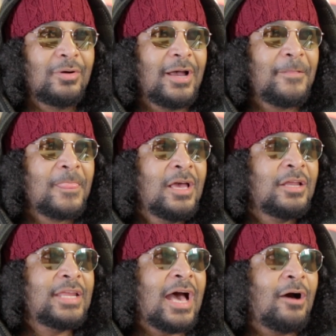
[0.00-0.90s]
Right.
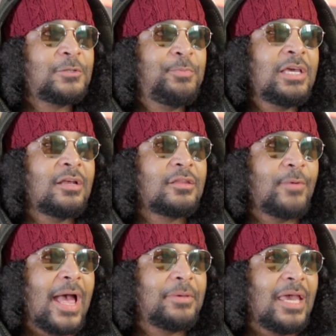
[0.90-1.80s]
Now, speaking of the
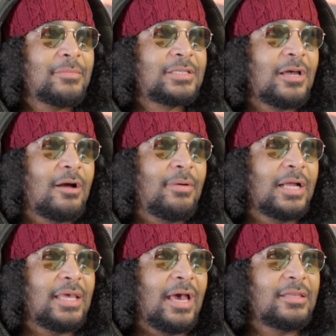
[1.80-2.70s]
rap game, let's talk
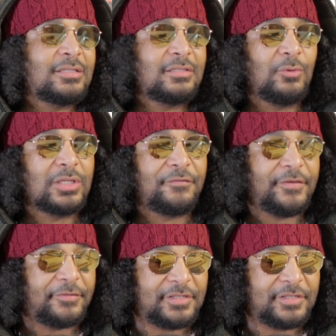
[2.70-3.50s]
about that. This is what, the 5th